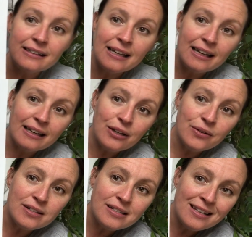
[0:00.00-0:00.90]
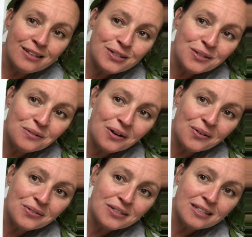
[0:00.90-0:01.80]
There you can see the 2
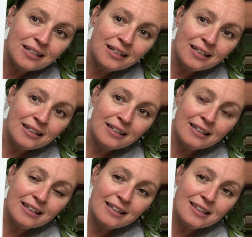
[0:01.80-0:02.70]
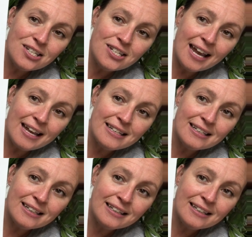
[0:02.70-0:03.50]
girls in the shed